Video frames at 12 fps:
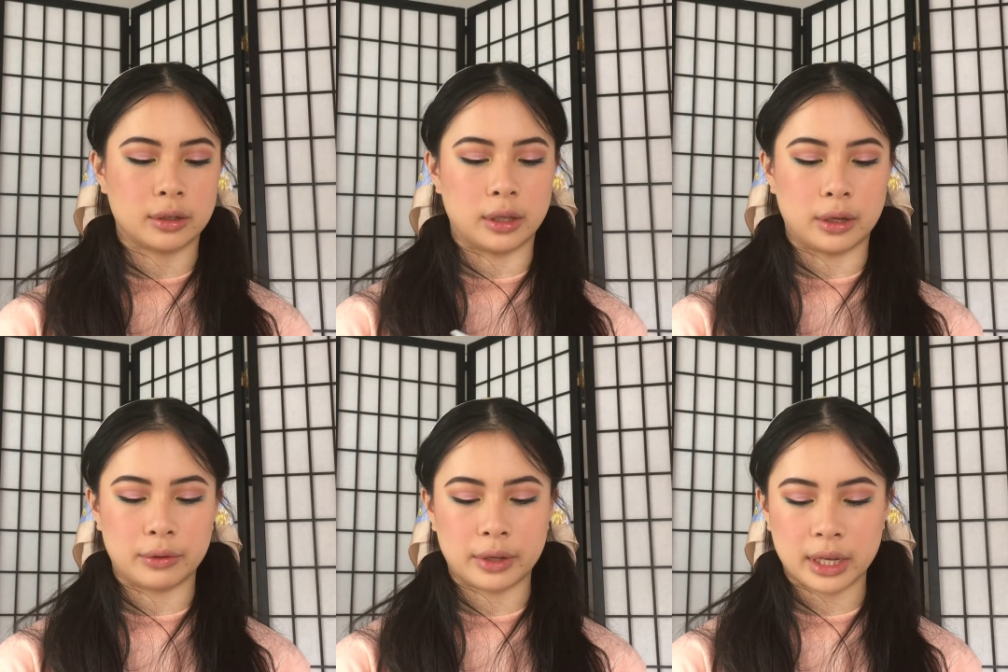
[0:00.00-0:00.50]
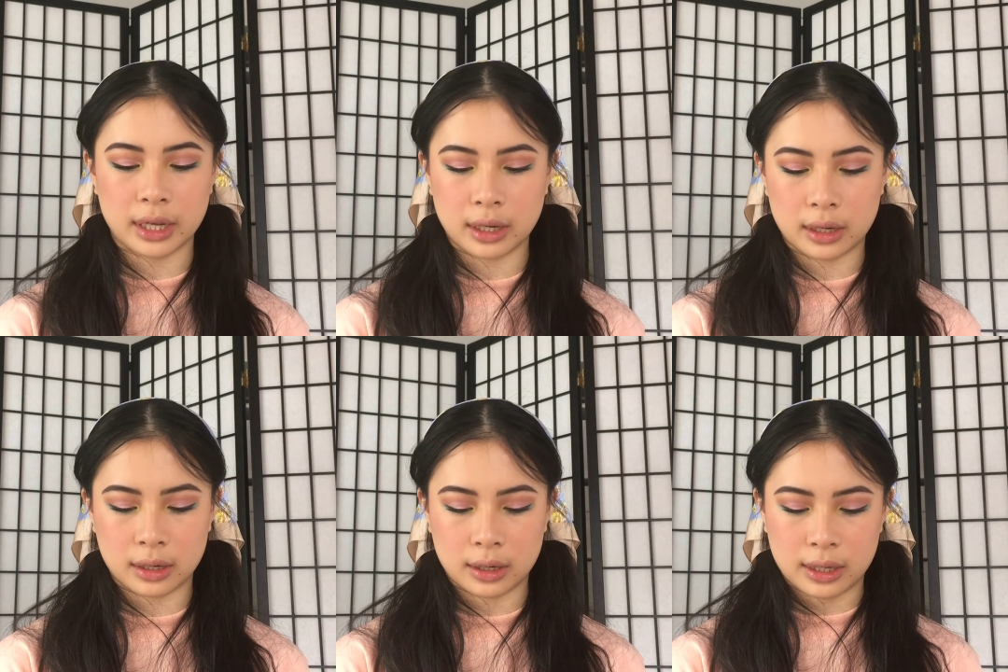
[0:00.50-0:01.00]
Glow Kit.
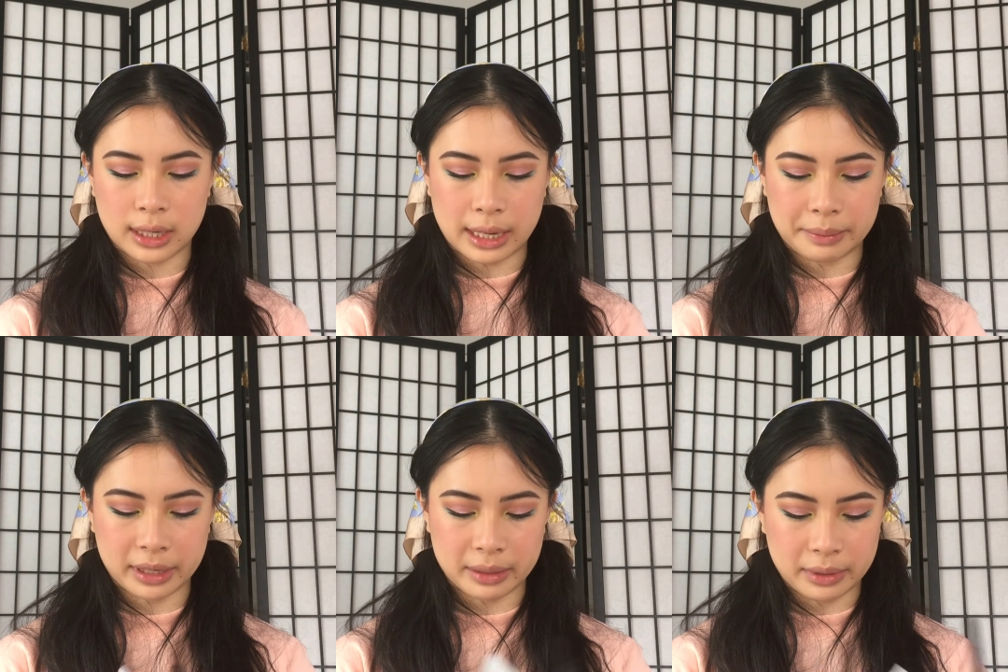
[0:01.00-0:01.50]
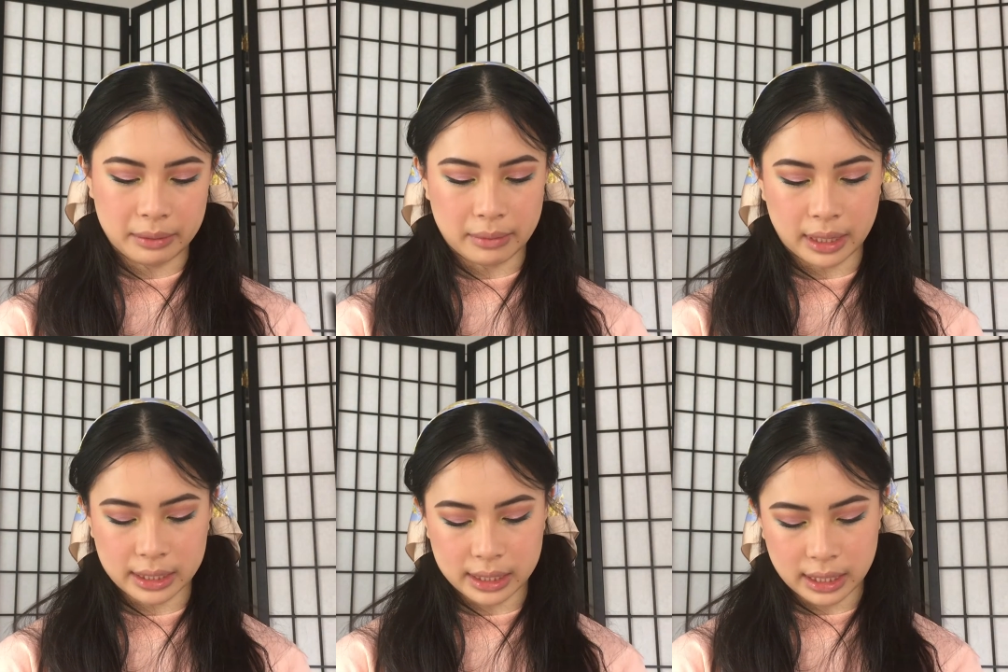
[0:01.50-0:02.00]
I'm going to be
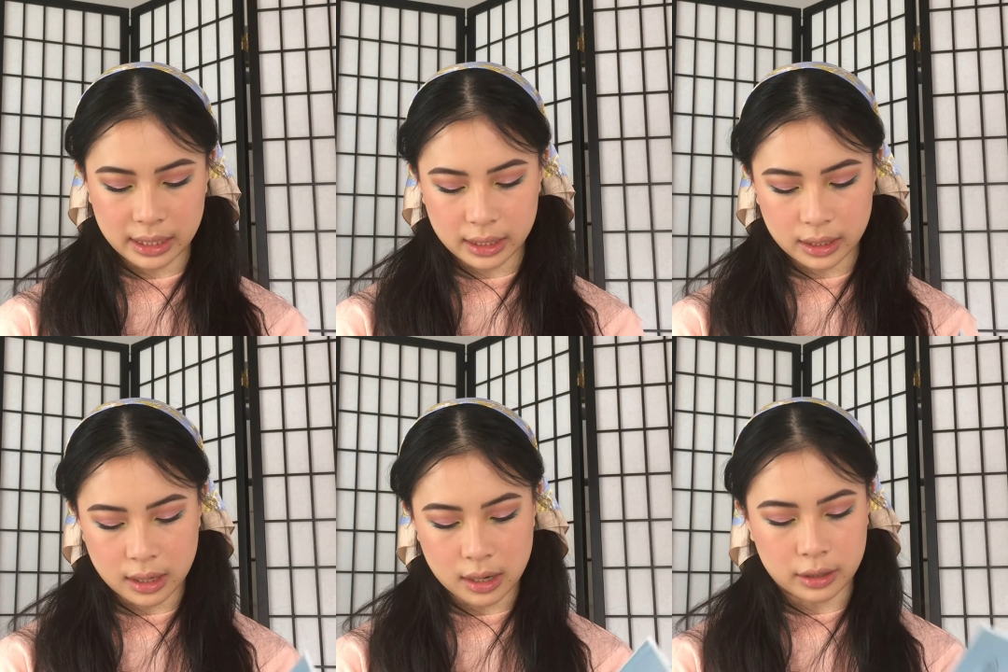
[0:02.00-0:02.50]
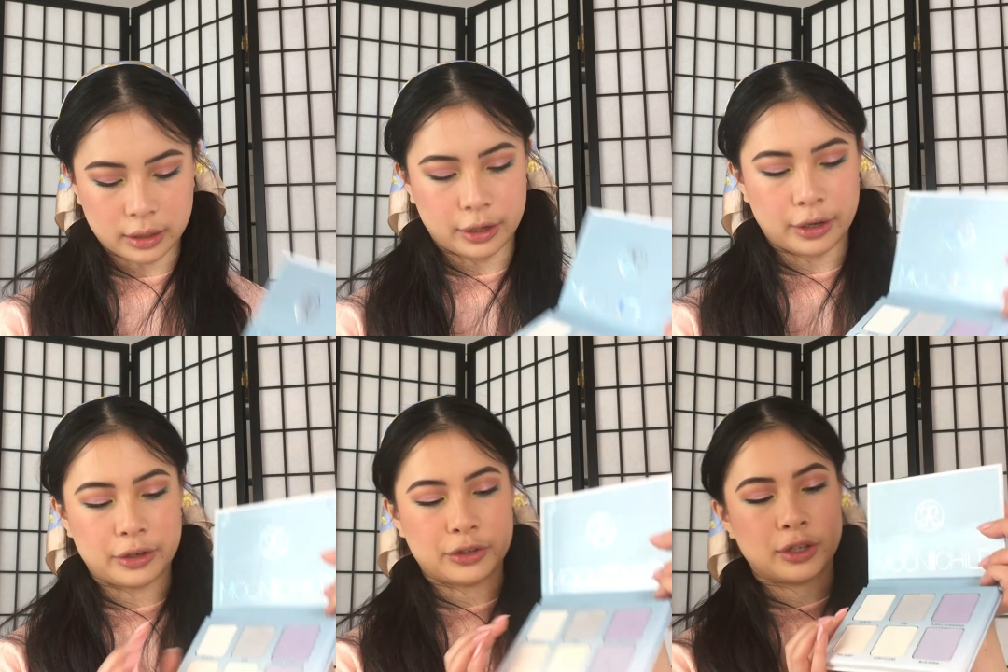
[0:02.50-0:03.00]
mixing the
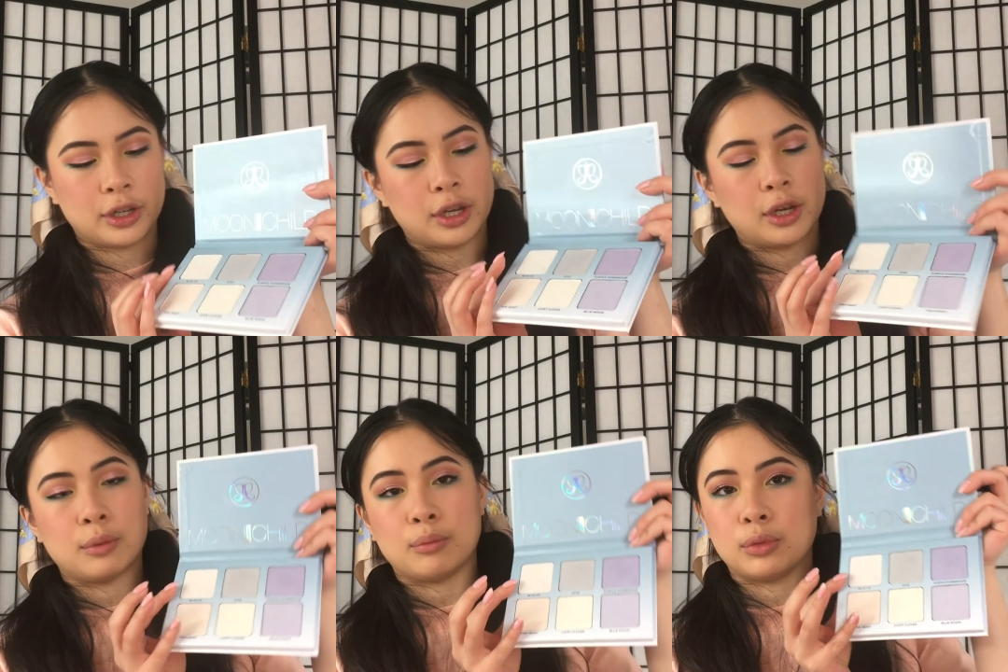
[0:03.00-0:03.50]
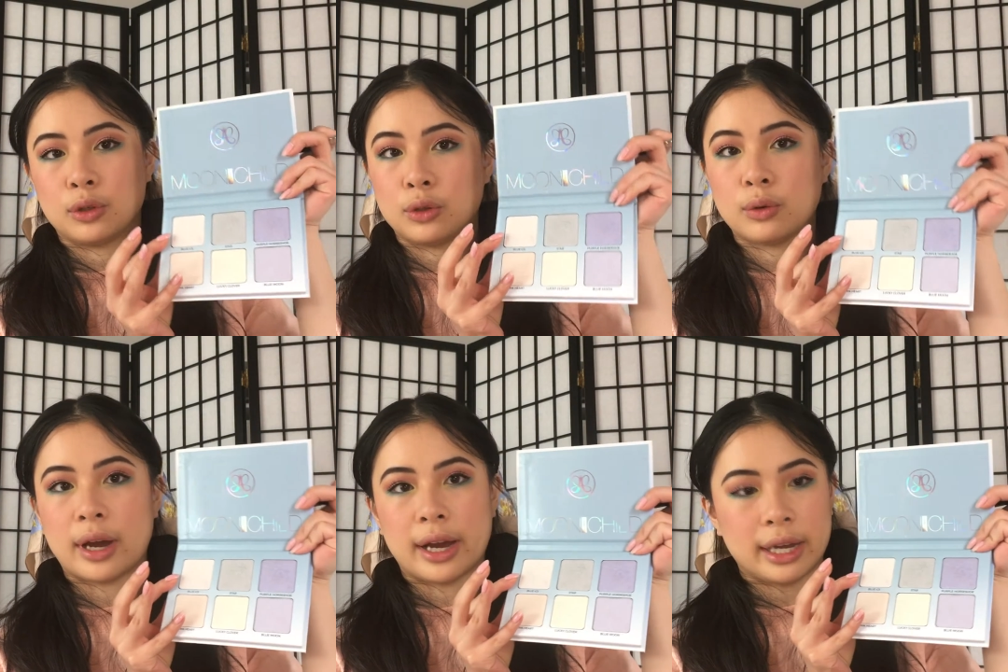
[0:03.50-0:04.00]
colors Blue
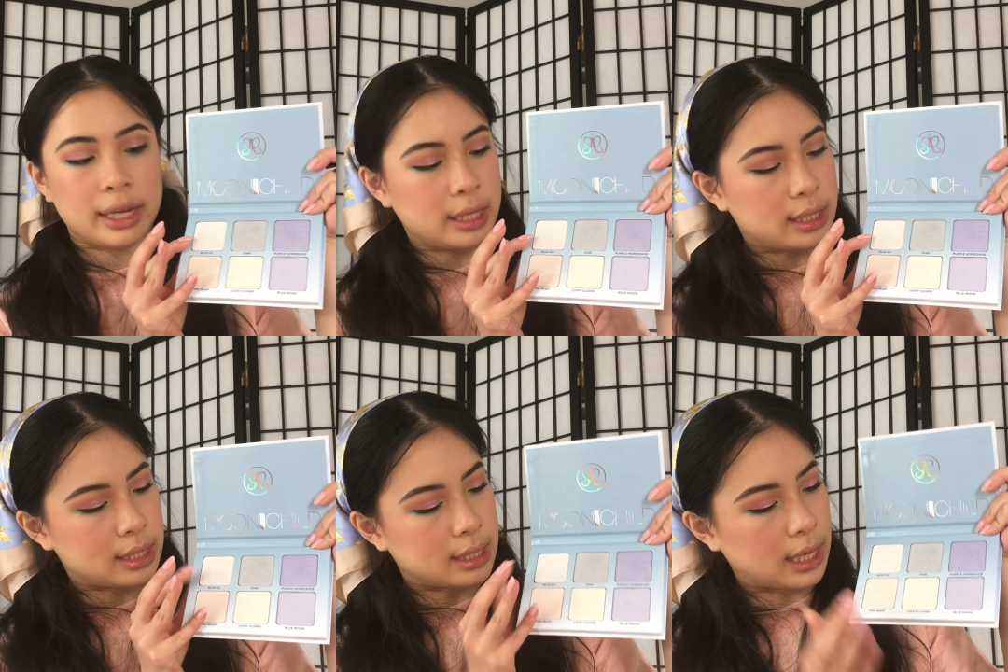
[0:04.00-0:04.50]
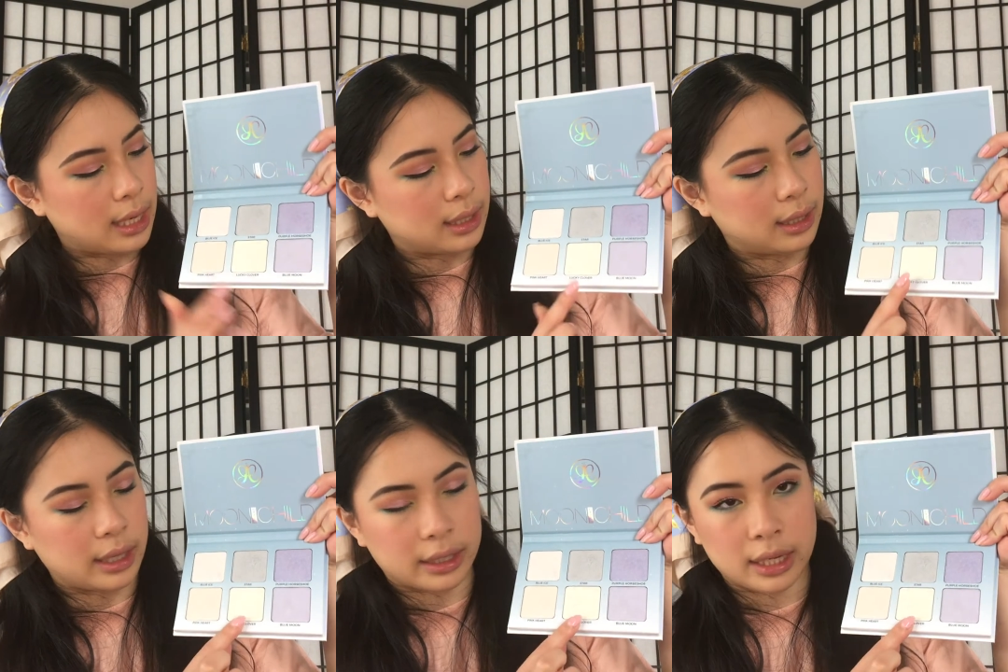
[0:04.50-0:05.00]
Ice and
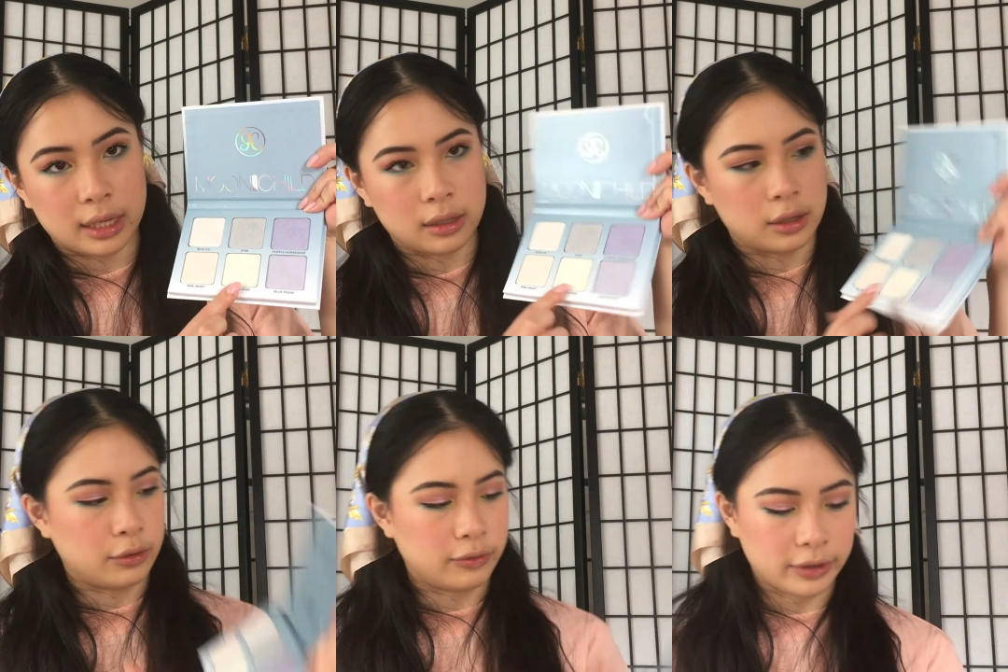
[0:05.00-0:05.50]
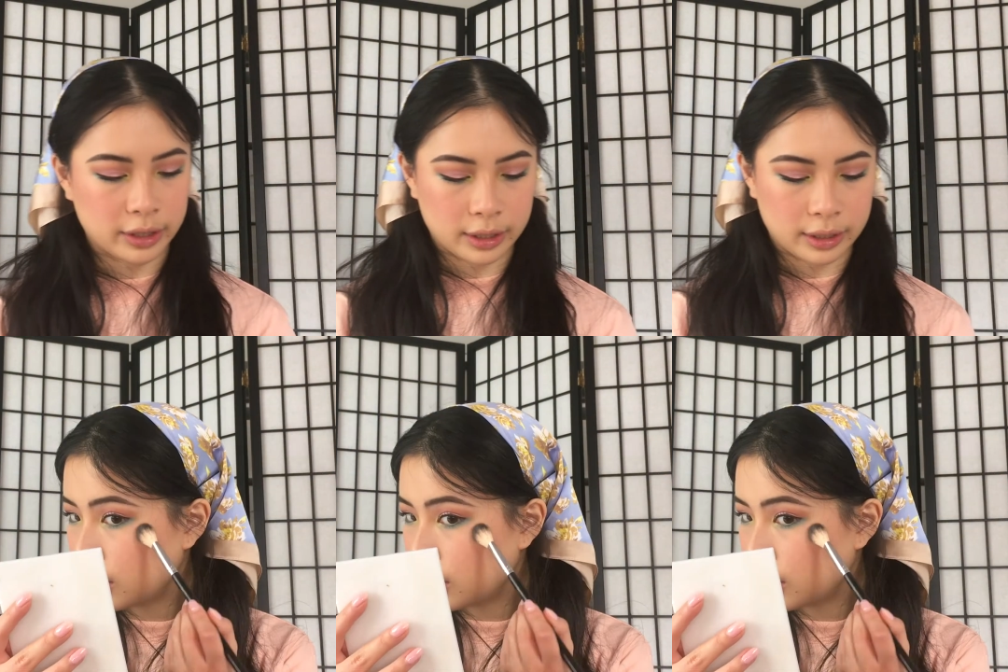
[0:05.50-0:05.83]
Lucky Clover.